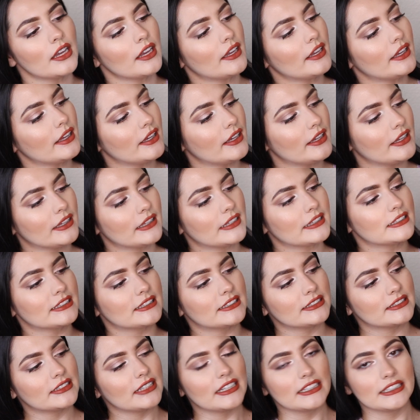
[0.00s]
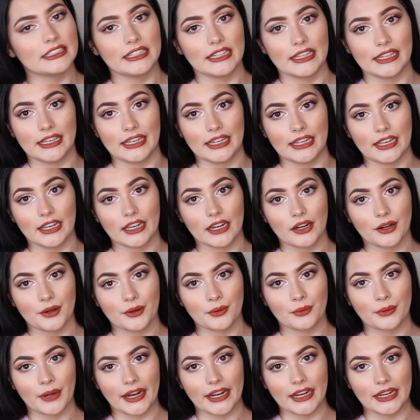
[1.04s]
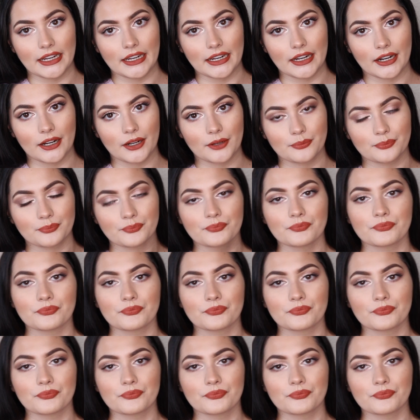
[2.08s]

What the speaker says: is Tiki right here.